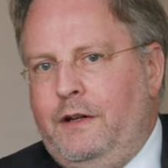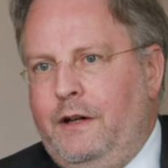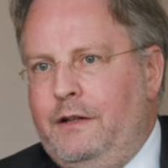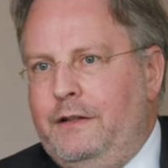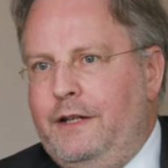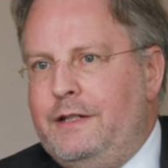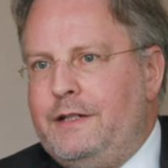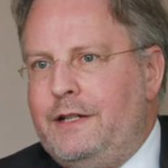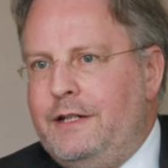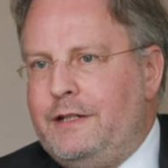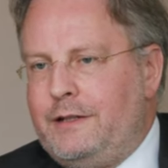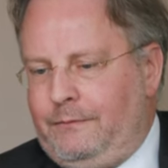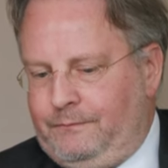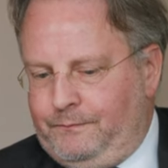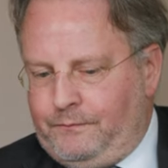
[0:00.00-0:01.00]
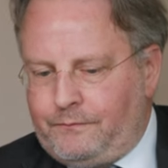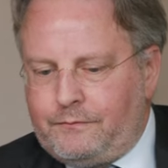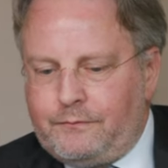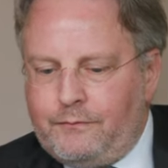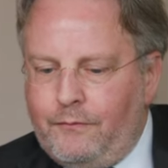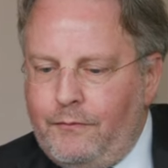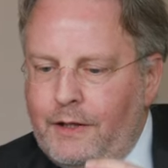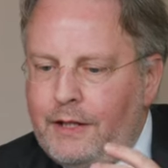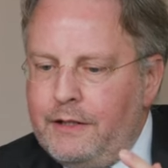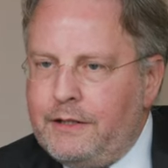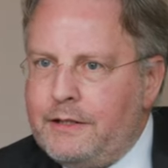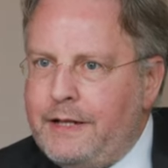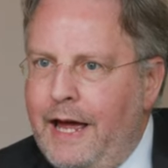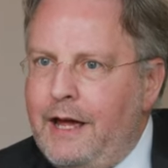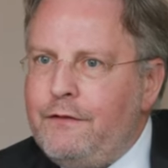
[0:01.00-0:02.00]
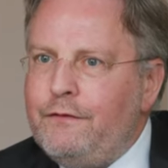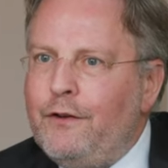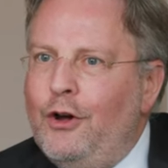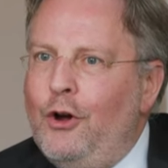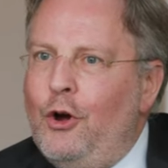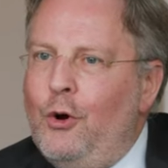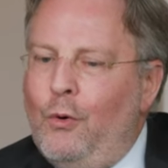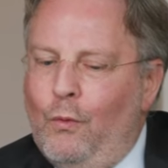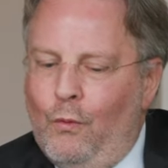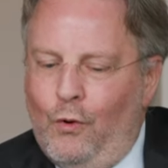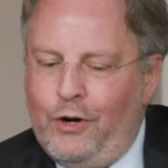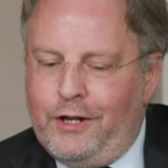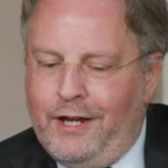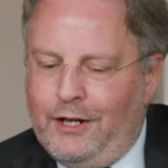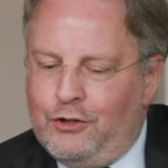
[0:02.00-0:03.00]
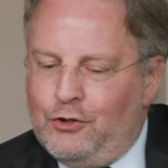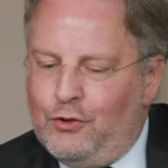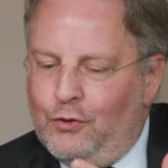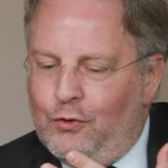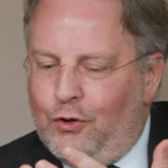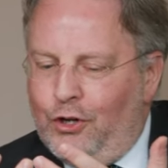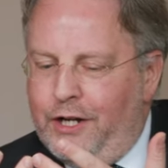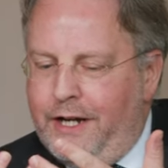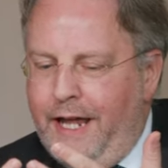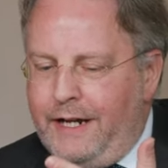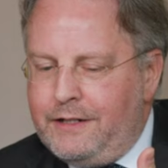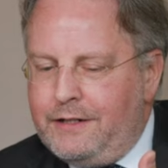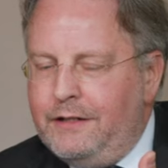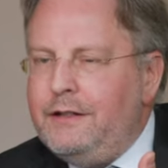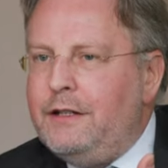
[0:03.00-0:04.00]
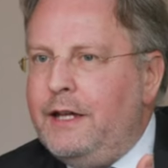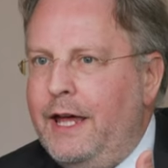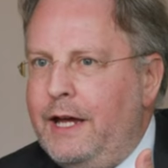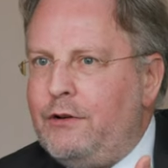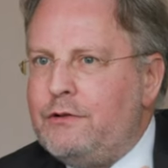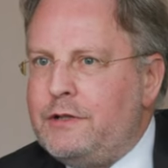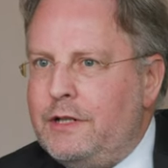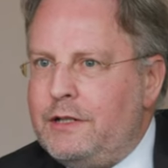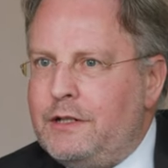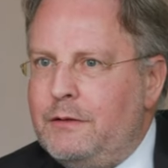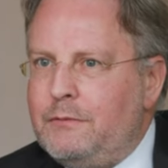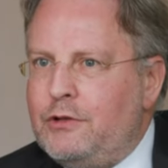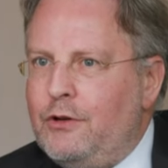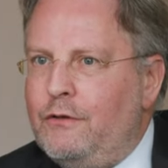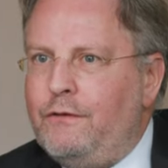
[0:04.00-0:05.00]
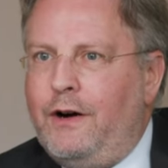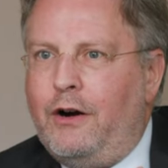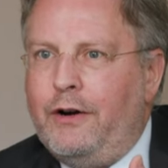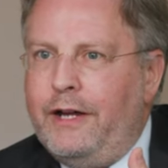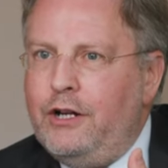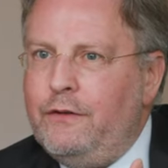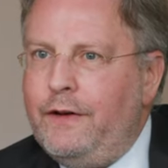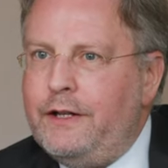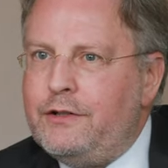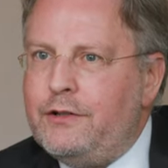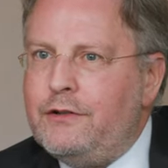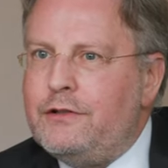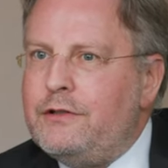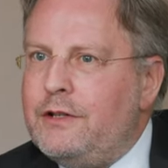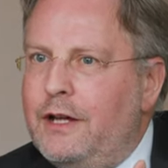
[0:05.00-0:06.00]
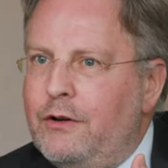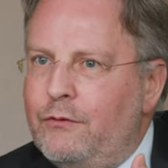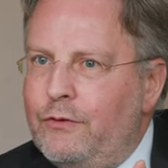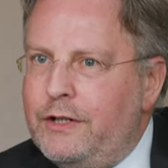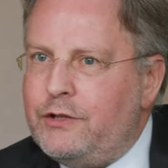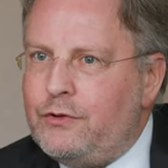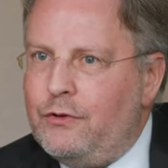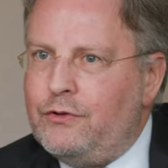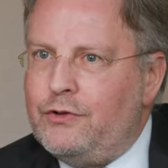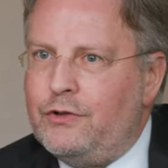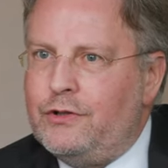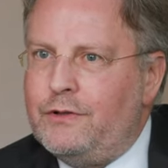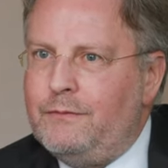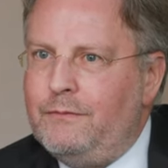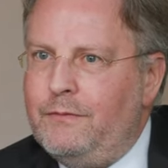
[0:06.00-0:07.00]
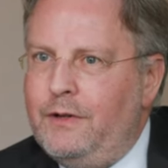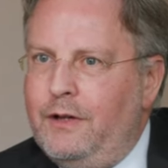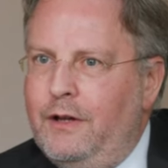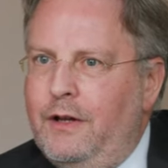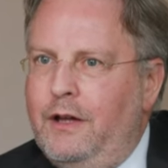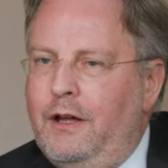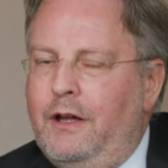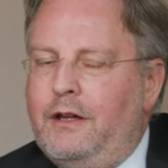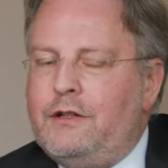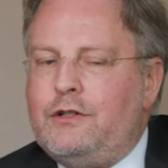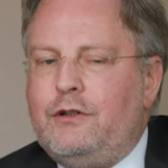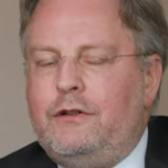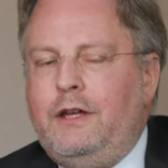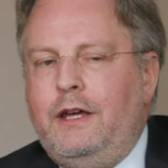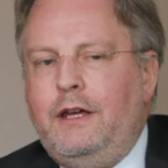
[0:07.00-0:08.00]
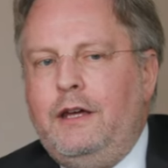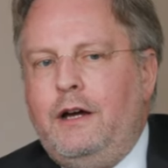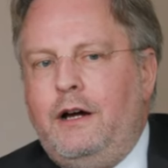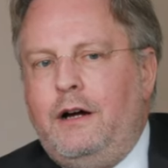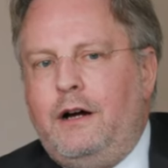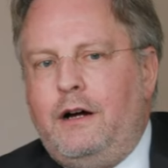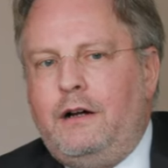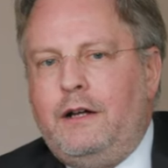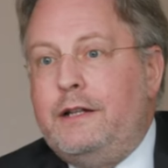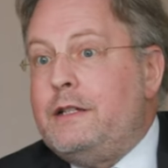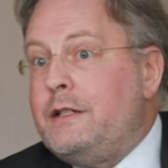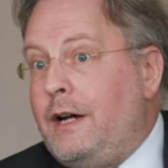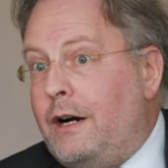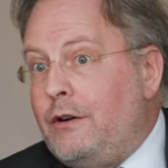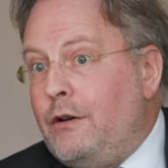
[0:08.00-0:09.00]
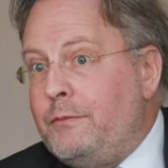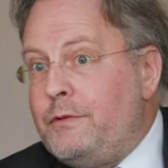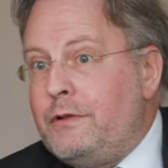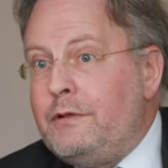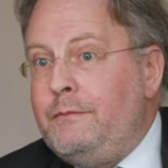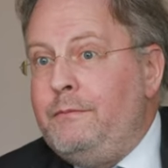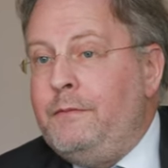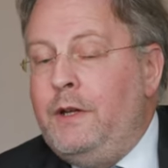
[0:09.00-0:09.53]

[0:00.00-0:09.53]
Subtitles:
And this is staff working to connect the ecosystems of our innovators and researchers. So they are in startups.